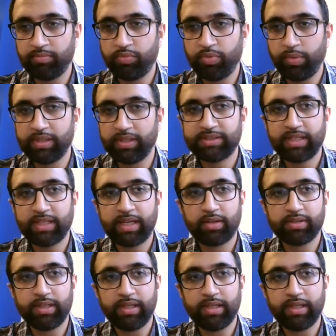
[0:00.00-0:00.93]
We will send out the